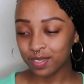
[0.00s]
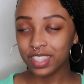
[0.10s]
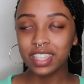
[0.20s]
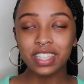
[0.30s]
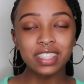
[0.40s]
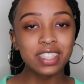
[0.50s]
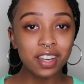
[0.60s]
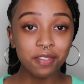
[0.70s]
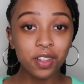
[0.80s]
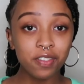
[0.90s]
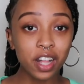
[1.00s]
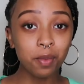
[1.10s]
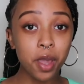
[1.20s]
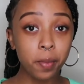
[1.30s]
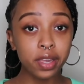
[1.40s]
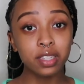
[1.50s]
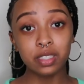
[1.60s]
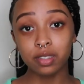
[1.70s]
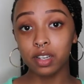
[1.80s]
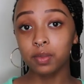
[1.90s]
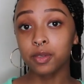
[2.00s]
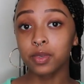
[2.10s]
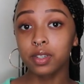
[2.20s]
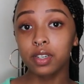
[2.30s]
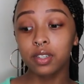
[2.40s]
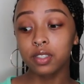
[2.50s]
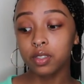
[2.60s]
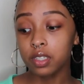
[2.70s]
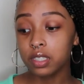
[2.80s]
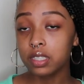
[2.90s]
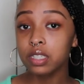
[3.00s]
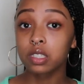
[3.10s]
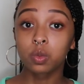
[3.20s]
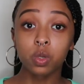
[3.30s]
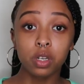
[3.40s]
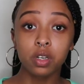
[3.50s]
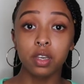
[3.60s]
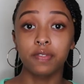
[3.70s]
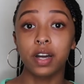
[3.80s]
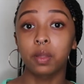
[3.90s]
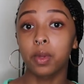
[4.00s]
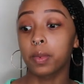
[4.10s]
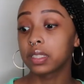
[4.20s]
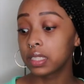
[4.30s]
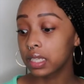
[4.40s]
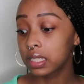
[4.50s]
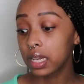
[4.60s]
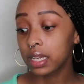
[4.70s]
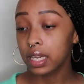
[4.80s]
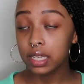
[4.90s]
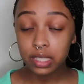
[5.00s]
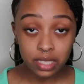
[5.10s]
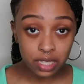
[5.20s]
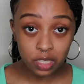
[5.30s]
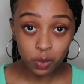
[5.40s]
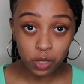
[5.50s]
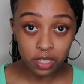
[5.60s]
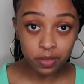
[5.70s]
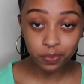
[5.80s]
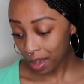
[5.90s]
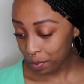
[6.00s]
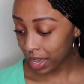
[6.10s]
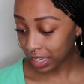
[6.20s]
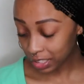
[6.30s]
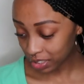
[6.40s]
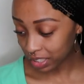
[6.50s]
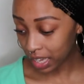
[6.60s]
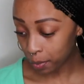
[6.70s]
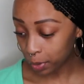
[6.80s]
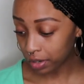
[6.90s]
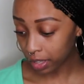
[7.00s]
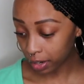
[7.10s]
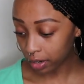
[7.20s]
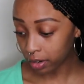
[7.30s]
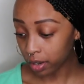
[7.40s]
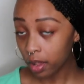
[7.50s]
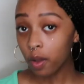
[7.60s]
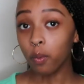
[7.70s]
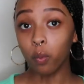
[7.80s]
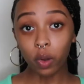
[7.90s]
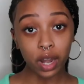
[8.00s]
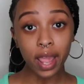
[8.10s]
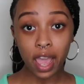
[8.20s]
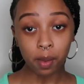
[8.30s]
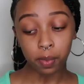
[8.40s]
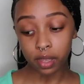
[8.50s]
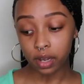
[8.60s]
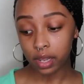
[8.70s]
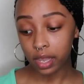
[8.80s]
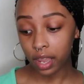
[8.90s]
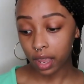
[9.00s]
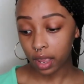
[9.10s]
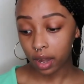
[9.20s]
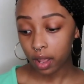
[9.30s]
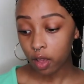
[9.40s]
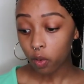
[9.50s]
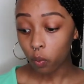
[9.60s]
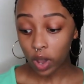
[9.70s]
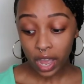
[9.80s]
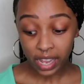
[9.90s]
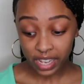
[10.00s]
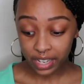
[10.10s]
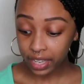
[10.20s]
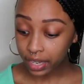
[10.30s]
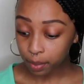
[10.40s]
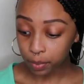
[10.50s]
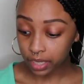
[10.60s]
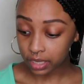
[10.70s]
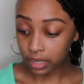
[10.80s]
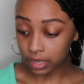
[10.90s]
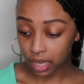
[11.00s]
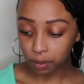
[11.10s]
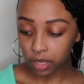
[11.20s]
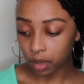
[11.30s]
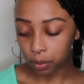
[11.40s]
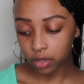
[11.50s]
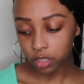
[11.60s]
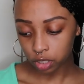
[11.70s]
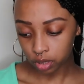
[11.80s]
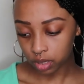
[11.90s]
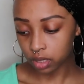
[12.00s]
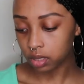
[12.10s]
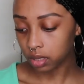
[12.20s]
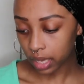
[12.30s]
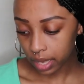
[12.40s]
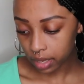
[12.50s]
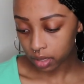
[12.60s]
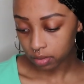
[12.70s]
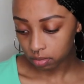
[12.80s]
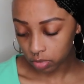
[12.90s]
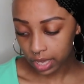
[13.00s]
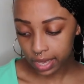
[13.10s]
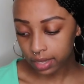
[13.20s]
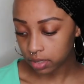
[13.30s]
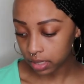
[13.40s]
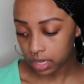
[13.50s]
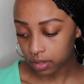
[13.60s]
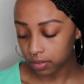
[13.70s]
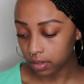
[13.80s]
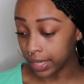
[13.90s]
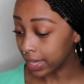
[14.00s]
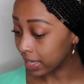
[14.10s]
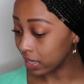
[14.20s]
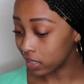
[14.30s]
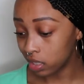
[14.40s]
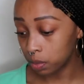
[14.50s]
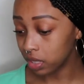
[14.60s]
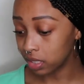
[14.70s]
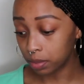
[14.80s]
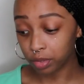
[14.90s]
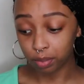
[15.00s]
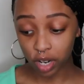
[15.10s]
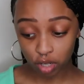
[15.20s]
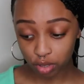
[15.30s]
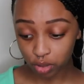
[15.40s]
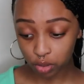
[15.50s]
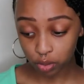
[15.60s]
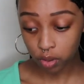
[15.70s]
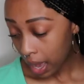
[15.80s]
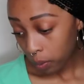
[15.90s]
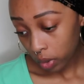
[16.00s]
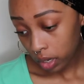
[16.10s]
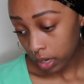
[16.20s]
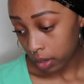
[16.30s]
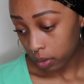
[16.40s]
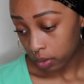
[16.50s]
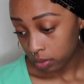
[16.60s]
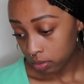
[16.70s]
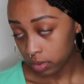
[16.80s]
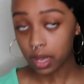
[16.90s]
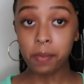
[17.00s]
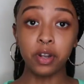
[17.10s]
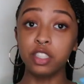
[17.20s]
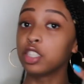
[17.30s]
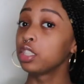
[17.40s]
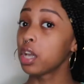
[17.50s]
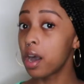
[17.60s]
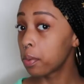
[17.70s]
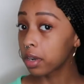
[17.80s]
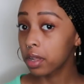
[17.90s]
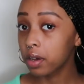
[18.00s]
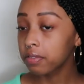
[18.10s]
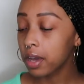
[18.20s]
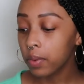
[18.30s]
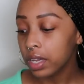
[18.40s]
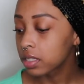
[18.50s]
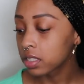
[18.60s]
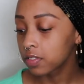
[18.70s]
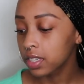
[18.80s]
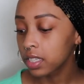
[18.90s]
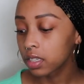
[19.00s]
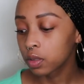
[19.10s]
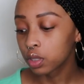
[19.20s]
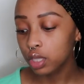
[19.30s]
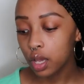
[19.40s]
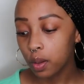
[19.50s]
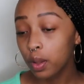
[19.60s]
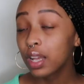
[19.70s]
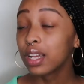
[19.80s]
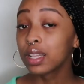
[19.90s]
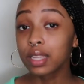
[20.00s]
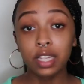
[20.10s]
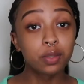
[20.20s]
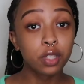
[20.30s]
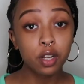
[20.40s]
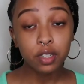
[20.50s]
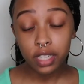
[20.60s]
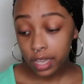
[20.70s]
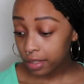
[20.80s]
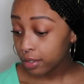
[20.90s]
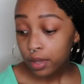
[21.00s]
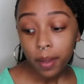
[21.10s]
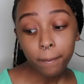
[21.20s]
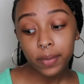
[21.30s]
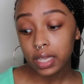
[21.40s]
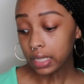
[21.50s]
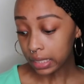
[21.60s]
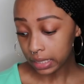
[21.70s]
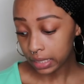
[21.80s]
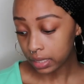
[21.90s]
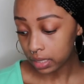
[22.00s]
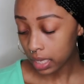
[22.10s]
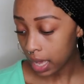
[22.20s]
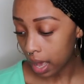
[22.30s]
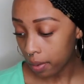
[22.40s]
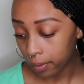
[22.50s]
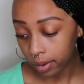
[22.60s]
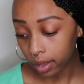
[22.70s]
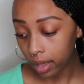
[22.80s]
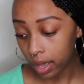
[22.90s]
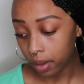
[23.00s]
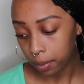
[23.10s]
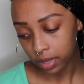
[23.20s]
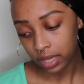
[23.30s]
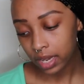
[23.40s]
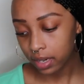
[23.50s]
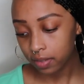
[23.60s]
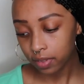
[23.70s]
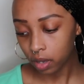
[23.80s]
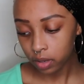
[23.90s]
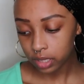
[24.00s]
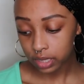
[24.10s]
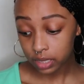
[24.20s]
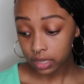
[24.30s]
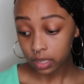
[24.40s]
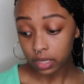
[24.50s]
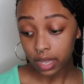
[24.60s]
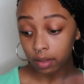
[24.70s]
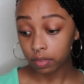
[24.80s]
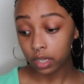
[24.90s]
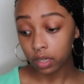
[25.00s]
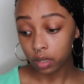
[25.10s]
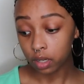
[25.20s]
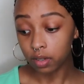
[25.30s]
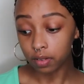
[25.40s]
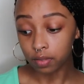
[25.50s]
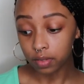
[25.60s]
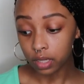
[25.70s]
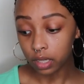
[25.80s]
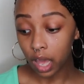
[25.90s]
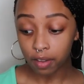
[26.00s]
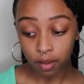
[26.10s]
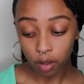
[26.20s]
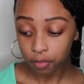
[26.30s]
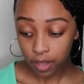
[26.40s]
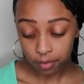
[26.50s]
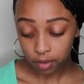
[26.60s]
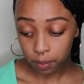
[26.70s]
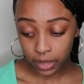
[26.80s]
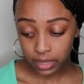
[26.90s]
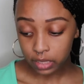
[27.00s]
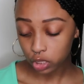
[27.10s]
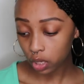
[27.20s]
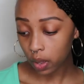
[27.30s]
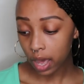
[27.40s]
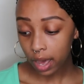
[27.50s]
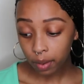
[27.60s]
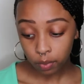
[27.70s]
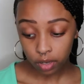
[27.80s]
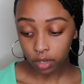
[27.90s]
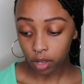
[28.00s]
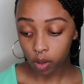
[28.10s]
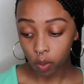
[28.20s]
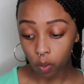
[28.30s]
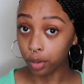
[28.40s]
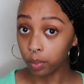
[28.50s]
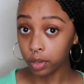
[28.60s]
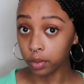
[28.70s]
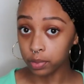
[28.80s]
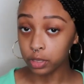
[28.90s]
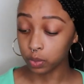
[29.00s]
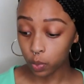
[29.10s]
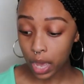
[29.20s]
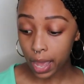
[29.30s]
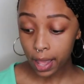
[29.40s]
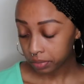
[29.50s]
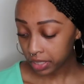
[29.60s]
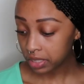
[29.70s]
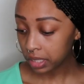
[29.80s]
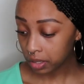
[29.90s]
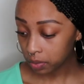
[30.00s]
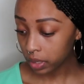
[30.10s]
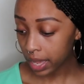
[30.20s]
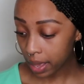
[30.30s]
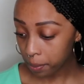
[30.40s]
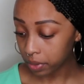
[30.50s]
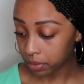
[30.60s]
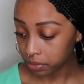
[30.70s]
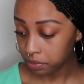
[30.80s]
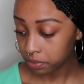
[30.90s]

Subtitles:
medias. Definitely follow me on my Instagram, the_real_is_tania_world, and follow me on my TikTok, is_tania_world. I want to learn what happened and why he did it because, I mean, I'm pretty sure it's like gang stuff and it could be something personal. I want to know. I'm pretty sure y'all want to know if y'all watching this video. So let's learn together. Because I mean they didn't even go into detail in that video of 051 Melly, so I want to know the real reason why. Let's learn what happened.